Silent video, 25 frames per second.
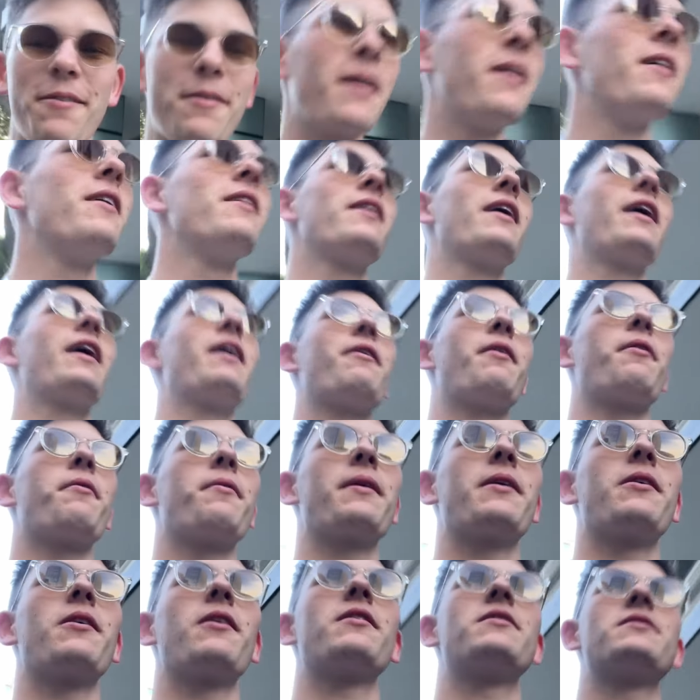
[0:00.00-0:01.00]
we yeah we
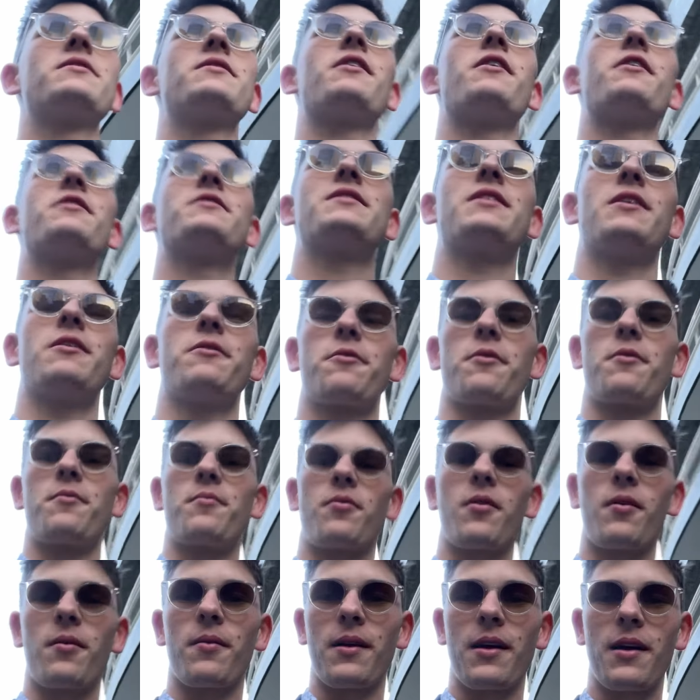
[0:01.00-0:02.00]
got into the hotel room
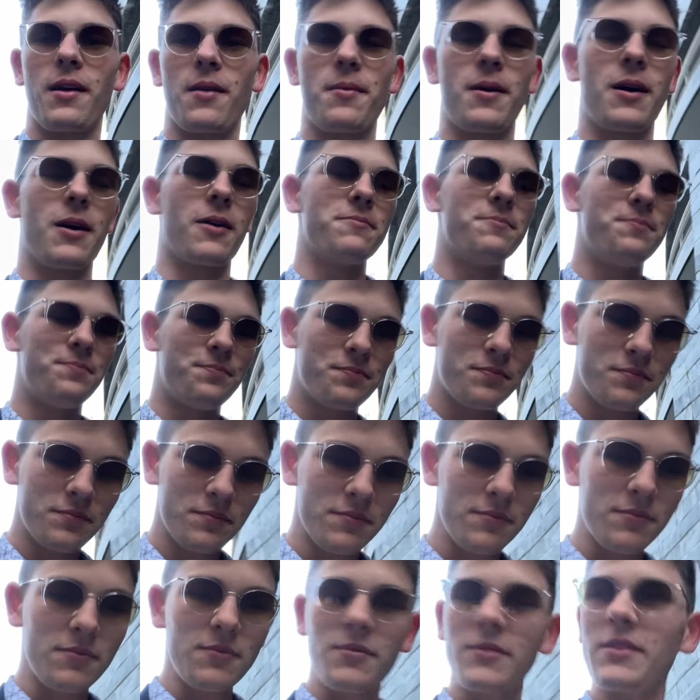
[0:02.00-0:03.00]
probably at about
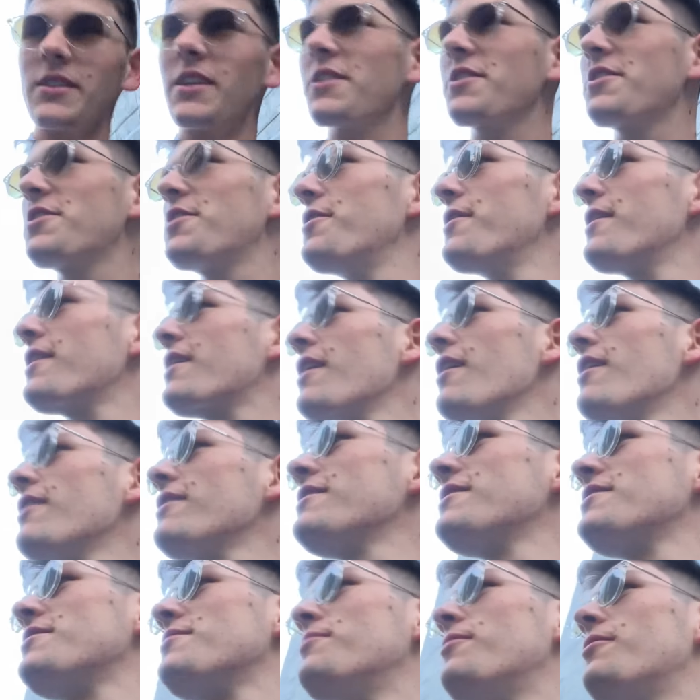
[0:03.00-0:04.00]
two o'clock
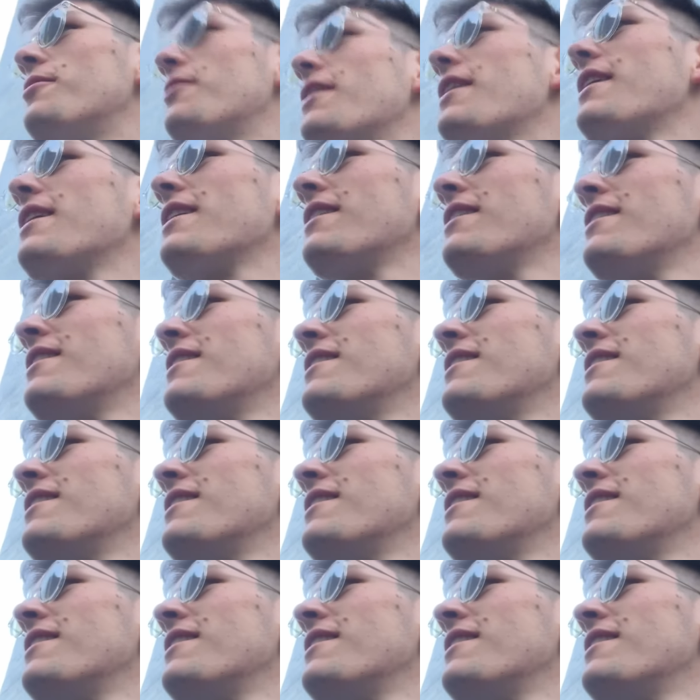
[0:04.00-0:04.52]
this morning